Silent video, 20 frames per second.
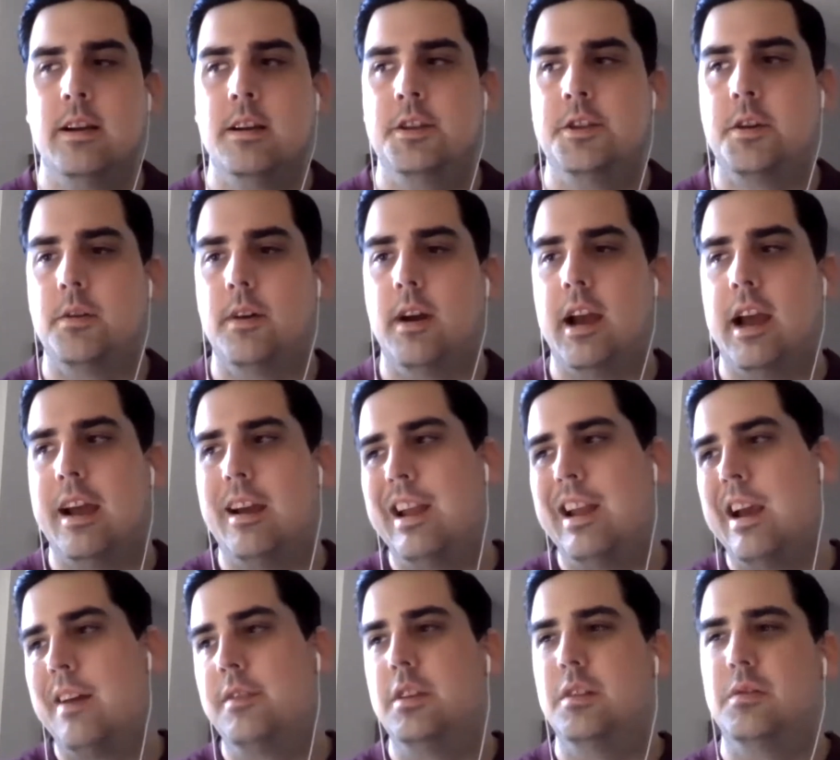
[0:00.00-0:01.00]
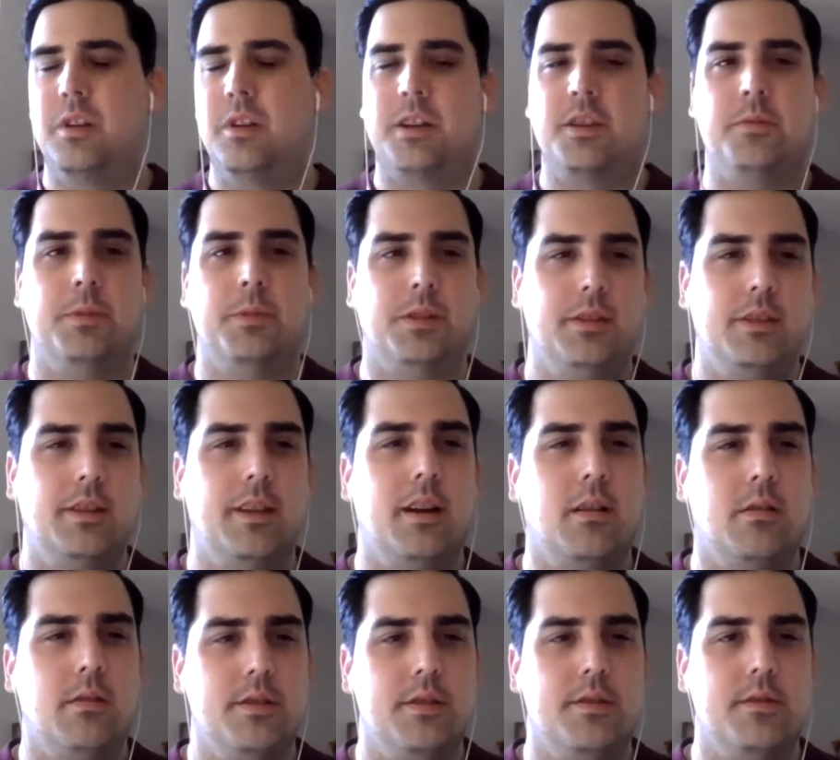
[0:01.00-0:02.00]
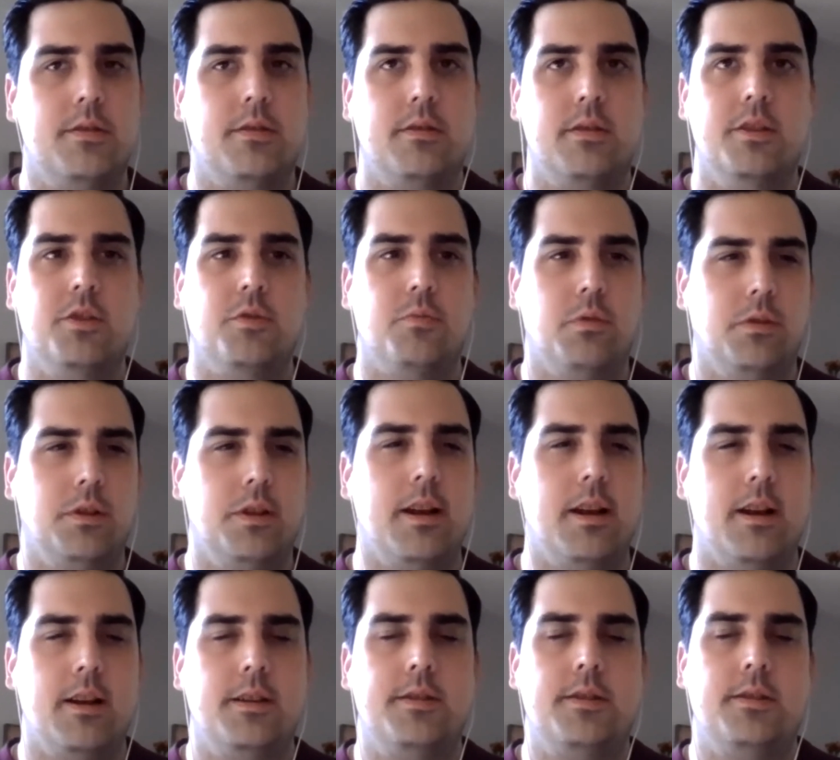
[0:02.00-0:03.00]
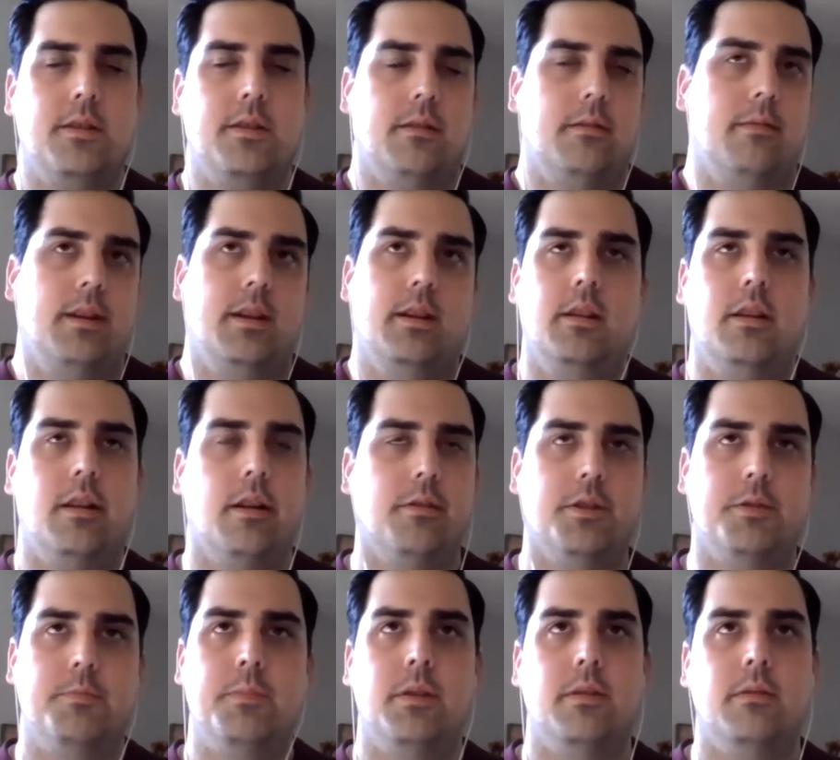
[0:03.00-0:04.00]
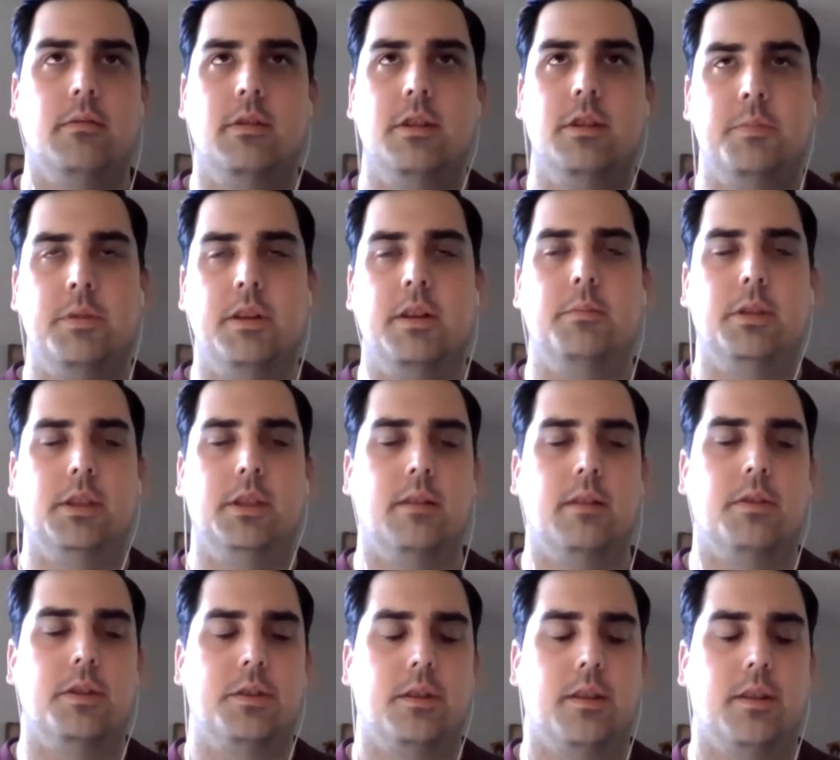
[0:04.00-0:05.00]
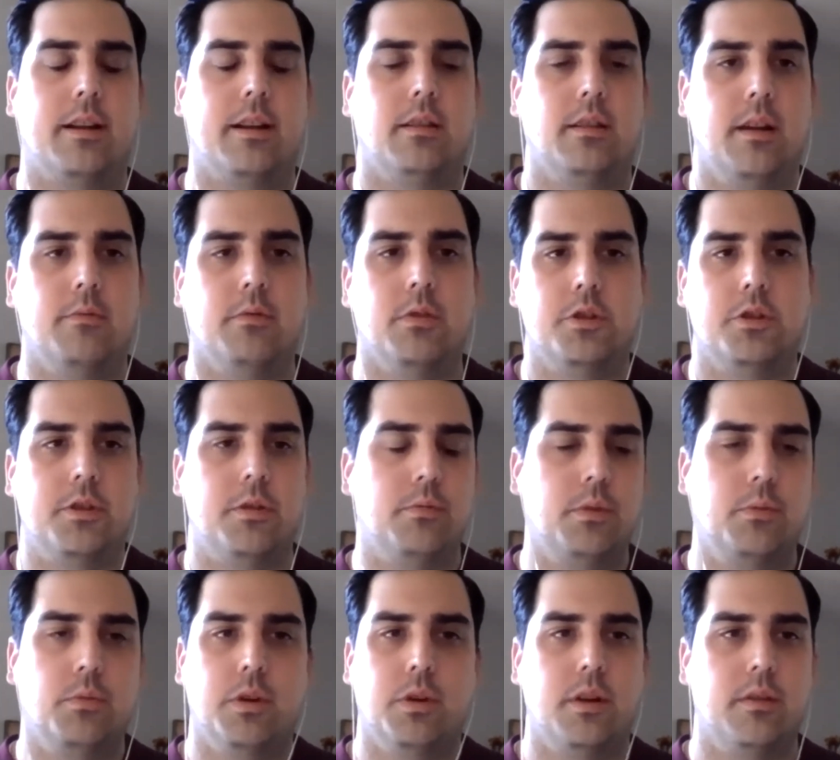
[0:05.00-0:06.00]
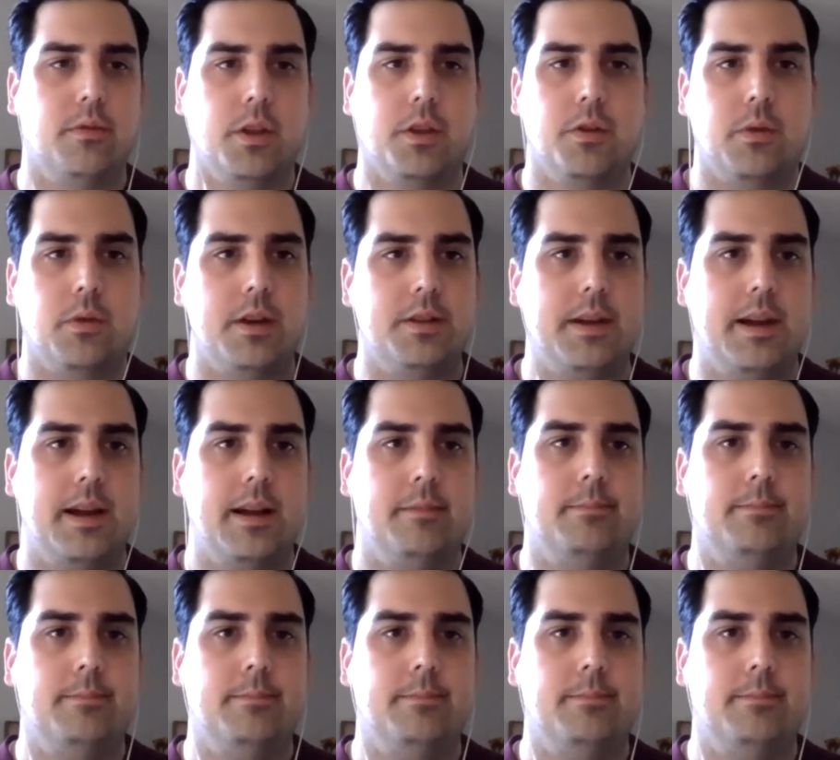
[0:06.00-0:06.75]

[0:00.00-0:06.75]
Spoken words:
So having the flexibility there is really nice, and it's been able to give us a lot of leverage that we wouldn't have otherwise had.